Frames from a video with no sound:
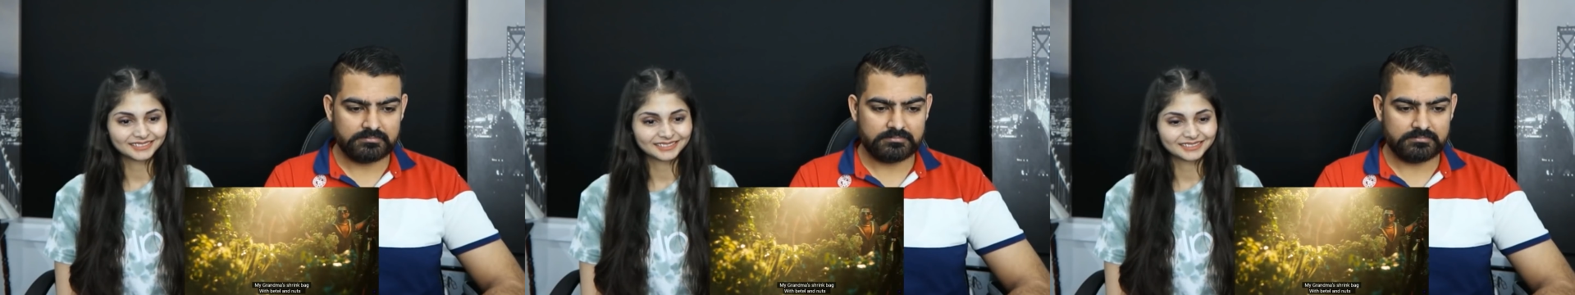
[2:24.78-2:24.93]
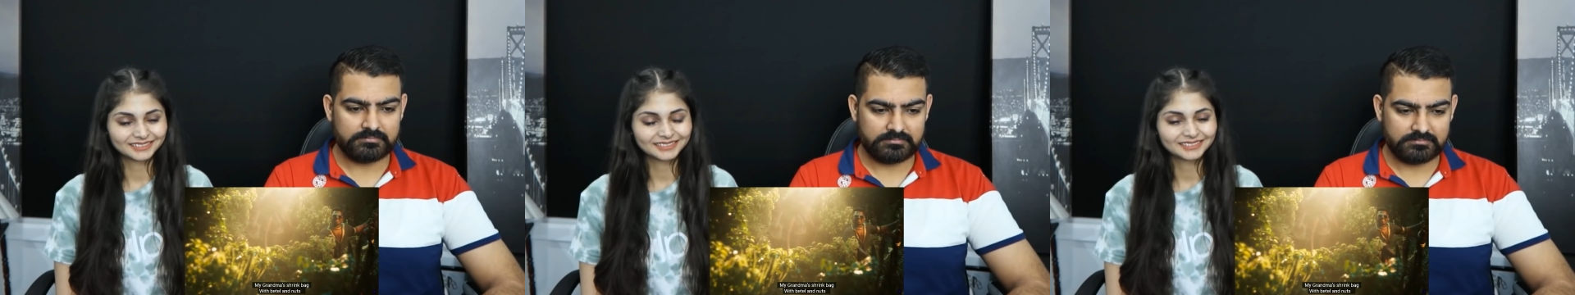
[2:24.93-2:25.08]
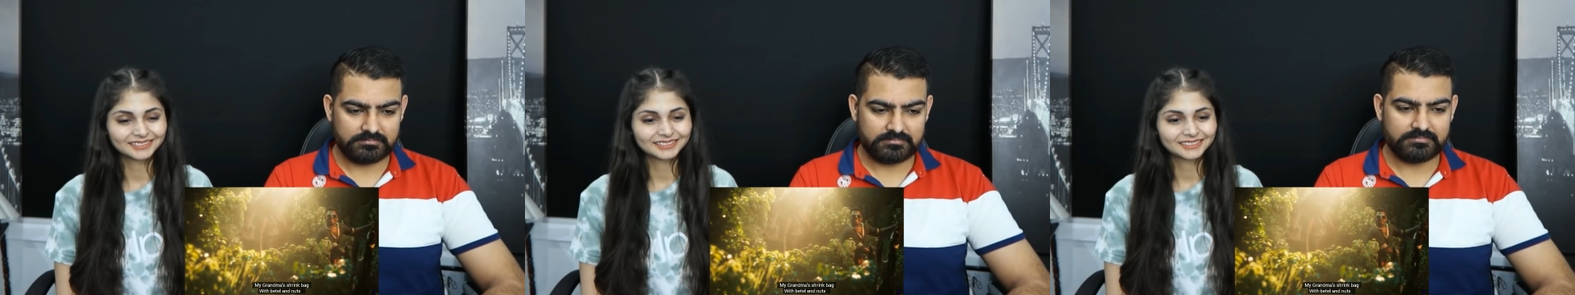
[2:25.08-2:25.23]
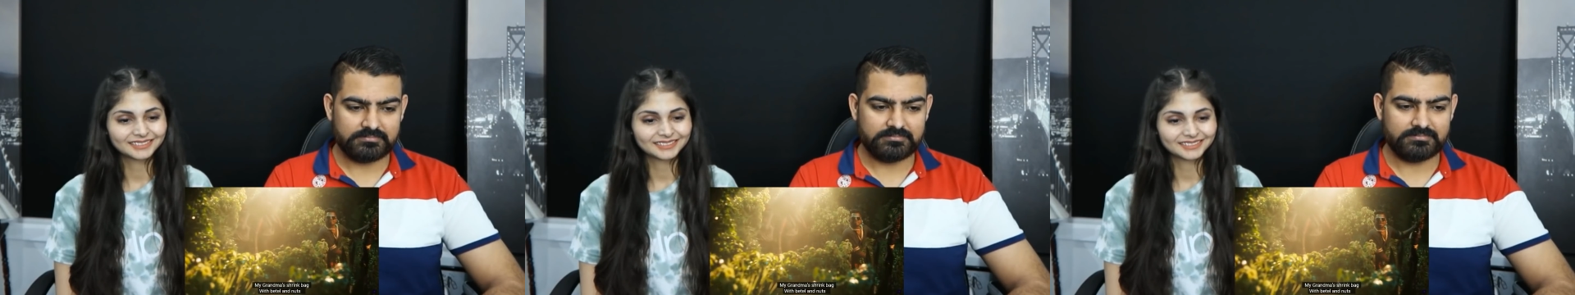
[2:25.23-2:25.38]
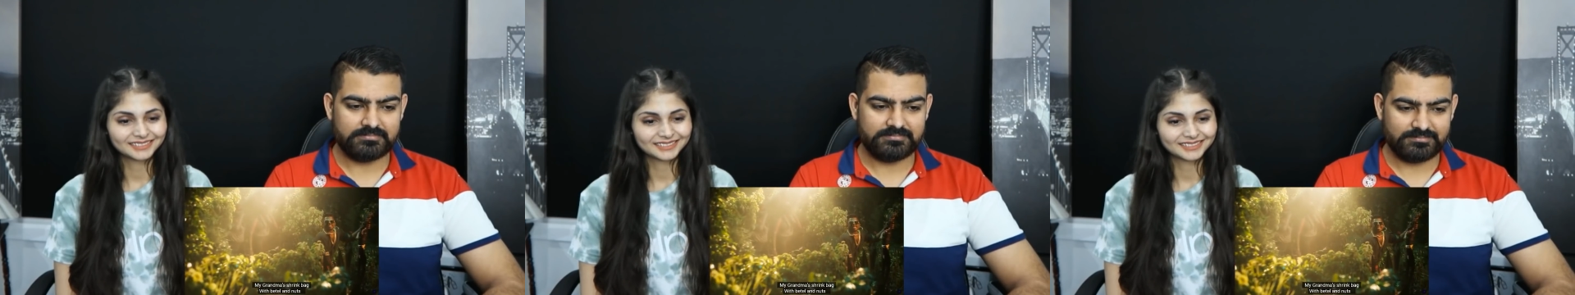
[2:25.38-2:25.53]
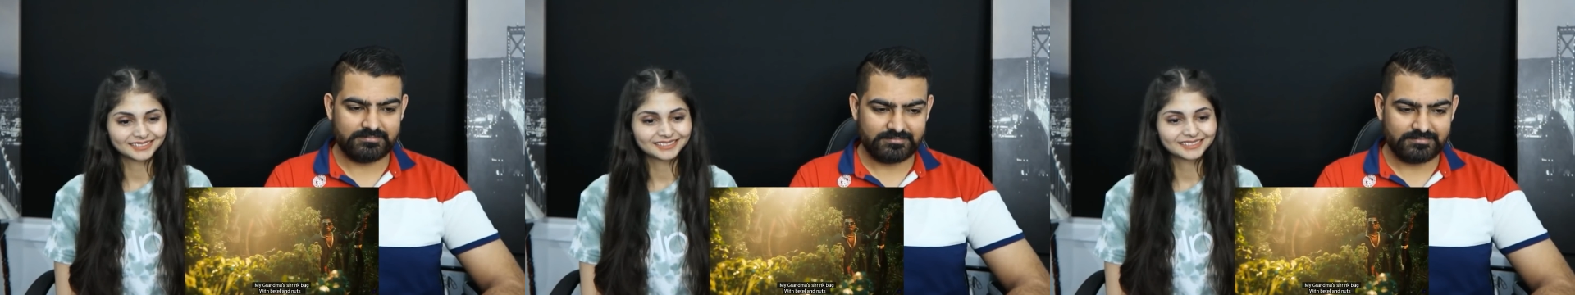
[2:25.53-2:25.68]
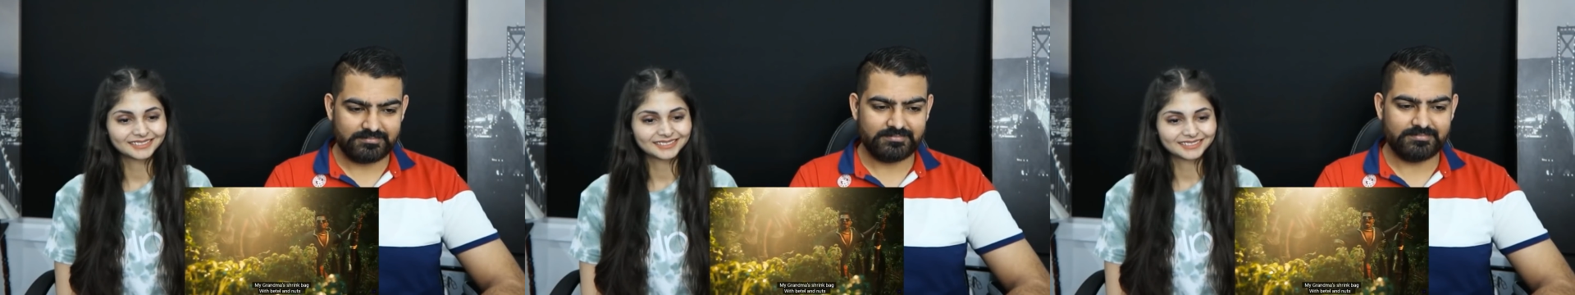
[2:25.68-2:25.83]

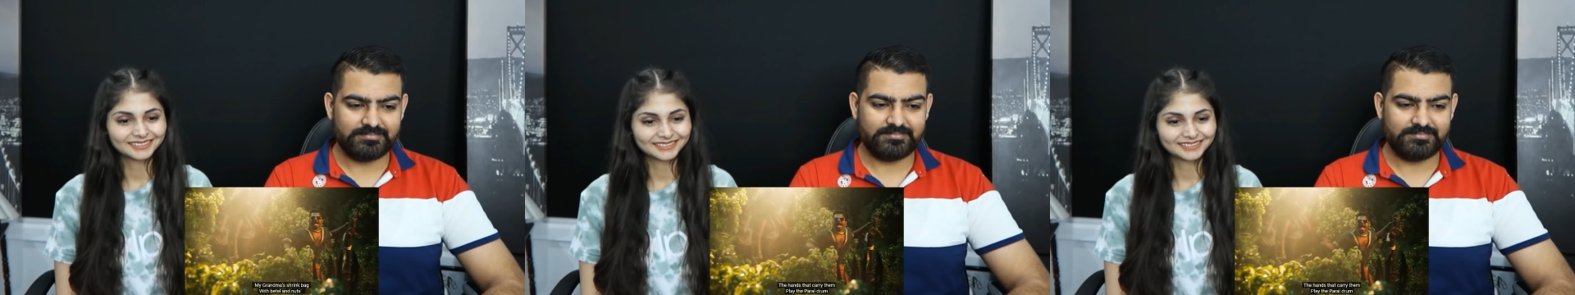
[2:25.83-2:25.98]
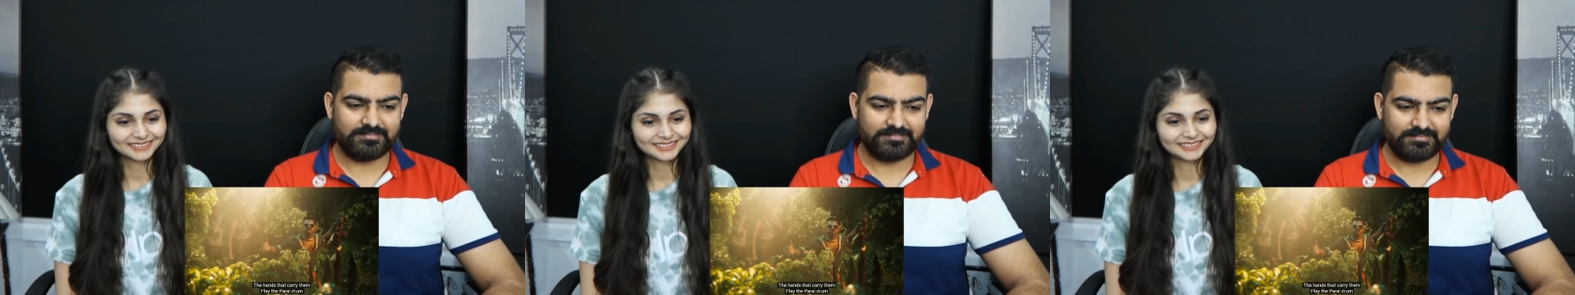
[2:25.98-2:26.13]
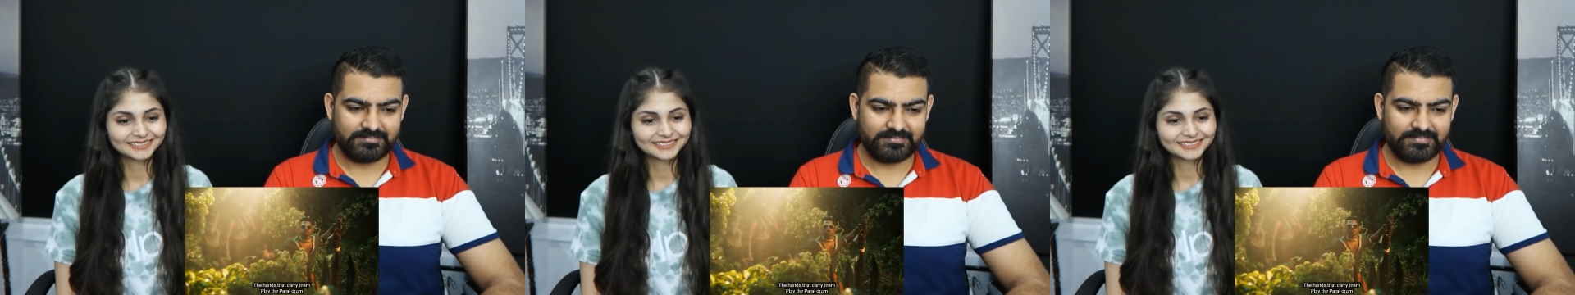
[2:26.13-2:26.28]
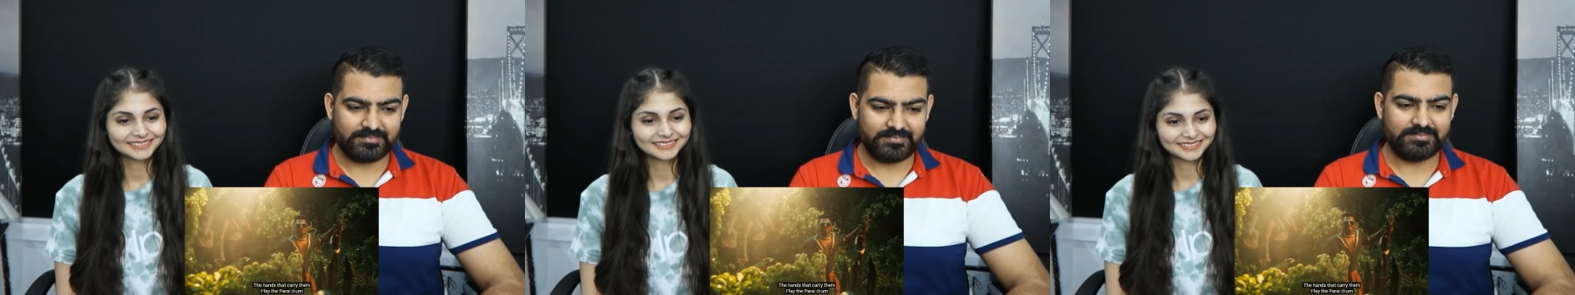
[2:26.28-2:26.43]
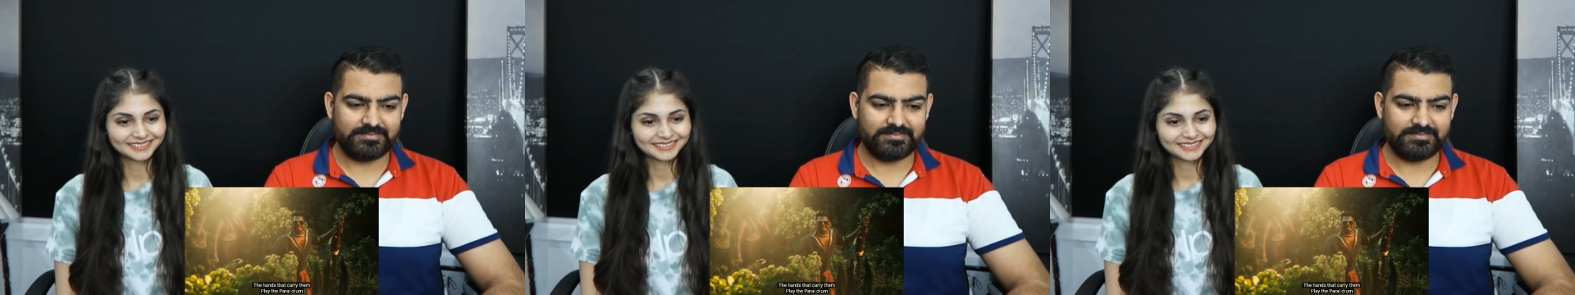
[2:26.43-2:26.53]
(no one is talking)